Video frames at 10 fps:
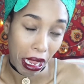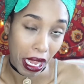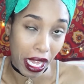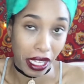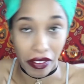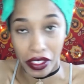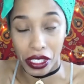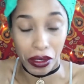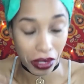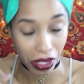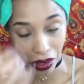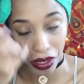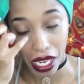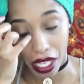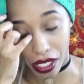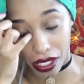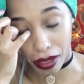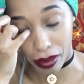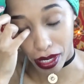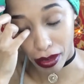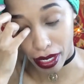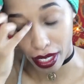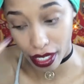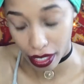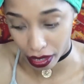And I love it too, so there's something in my eye.